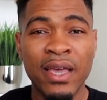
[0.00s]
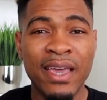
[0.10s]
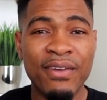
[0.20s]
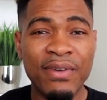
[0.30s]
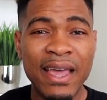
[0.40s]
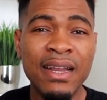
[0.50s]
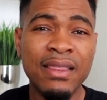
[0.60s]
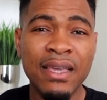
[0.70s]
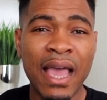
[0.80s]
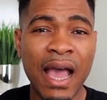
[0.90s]
if
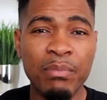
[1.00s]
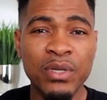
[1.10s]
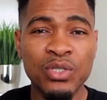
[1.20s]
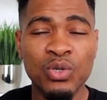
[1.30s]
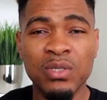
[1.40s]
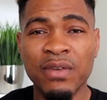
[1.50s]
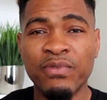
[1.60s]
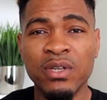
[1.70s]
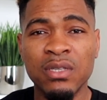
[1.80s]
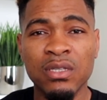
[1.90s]
anything happens, so say
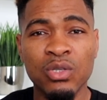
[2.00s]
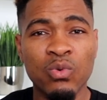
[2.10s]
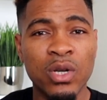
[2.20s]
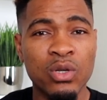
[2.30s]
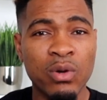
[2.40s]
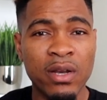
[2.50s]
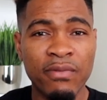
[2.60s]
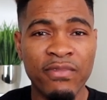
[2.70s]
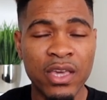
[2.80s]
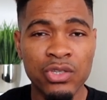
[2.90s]
for instance you want to do an
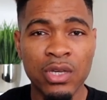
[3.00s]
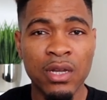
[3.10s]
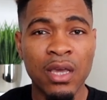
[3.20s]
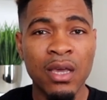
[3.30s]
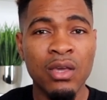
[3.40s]
eviction,